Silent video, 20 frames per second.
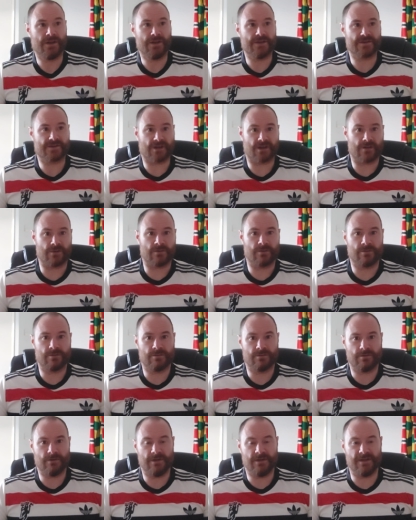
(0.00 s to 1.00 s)
So
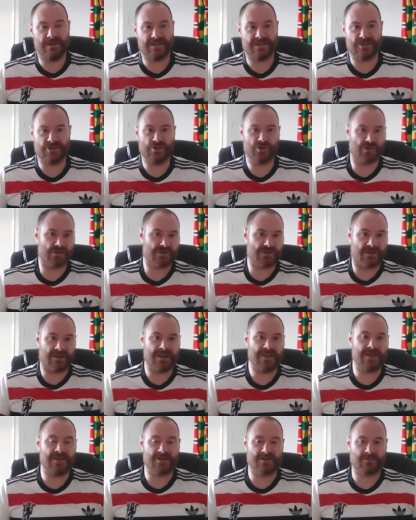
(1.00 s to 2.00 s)
this isn't just on
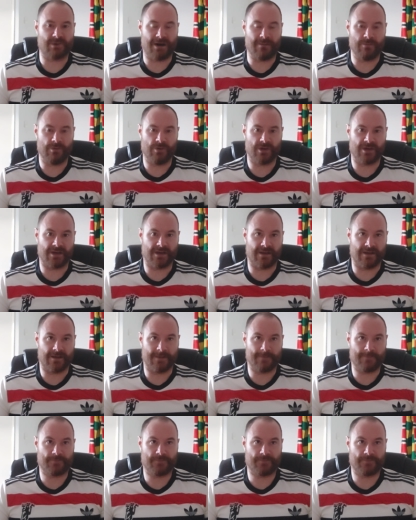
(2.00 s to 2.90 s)
Ineos, but I'm looking at